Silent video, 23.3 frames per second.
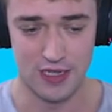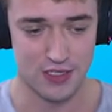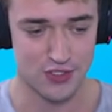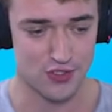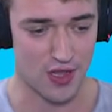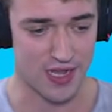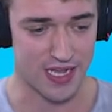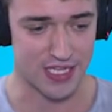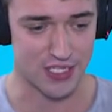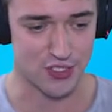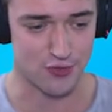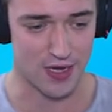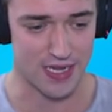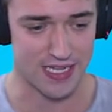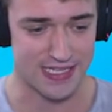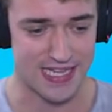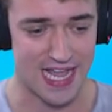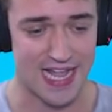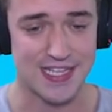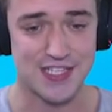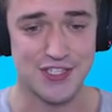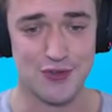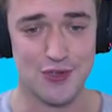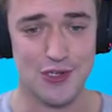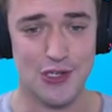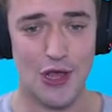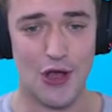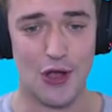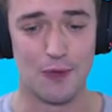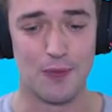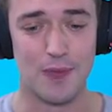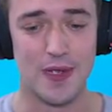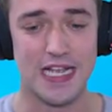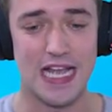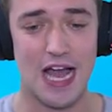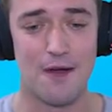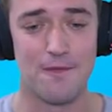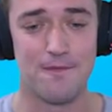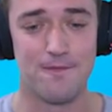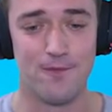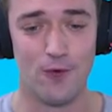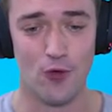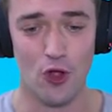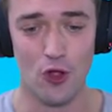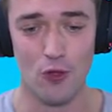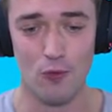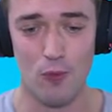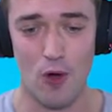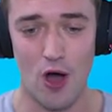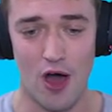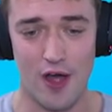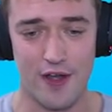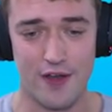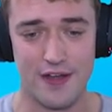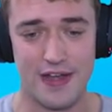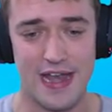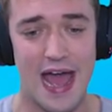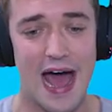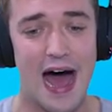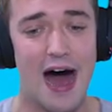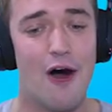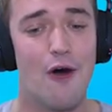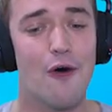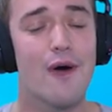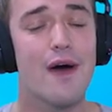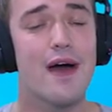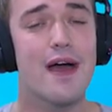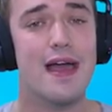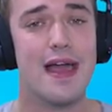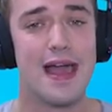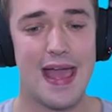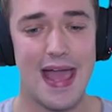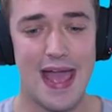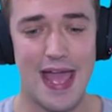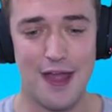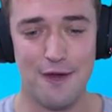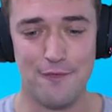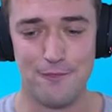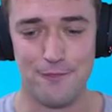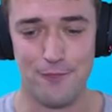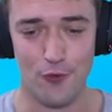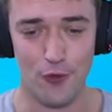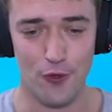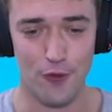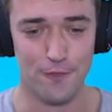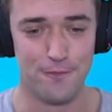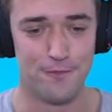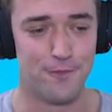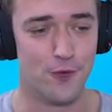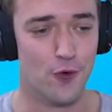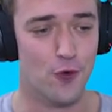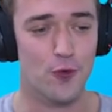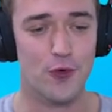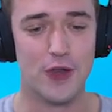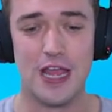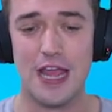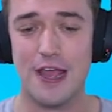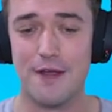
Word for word: So I can drink that too. Look, we got full water now and full food.